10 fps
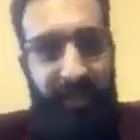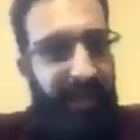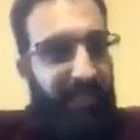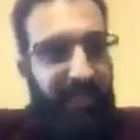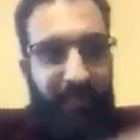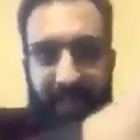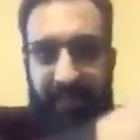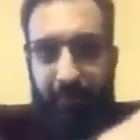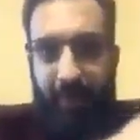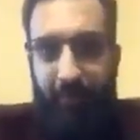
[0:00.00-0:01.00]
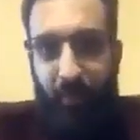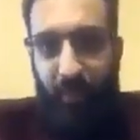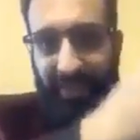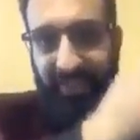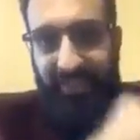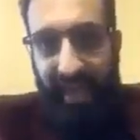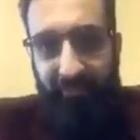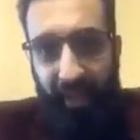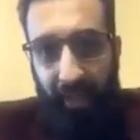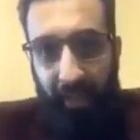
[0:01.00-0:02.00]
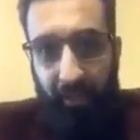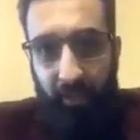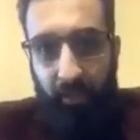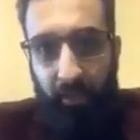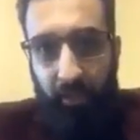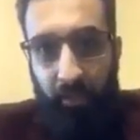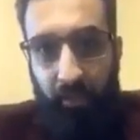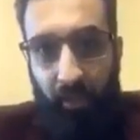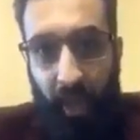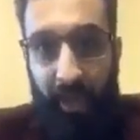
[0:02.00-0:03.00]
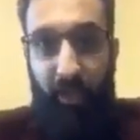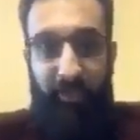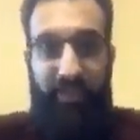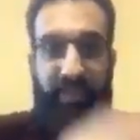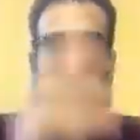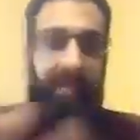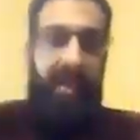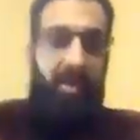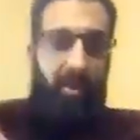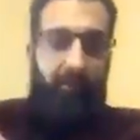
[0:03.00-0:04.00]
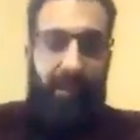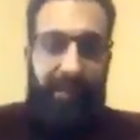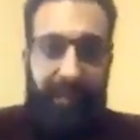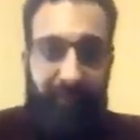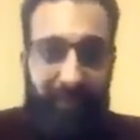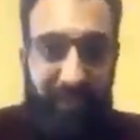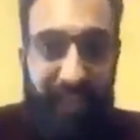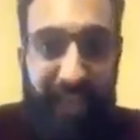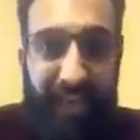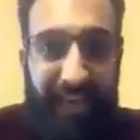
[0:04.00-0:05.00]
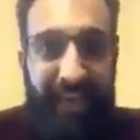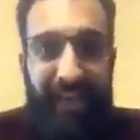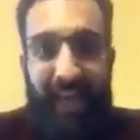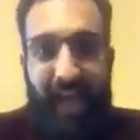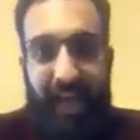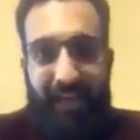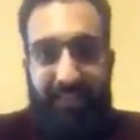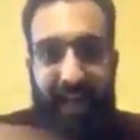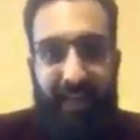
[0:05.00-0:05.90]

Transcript: Tell us about the people who are starving. And you're sitting there, you're funding Bashir and his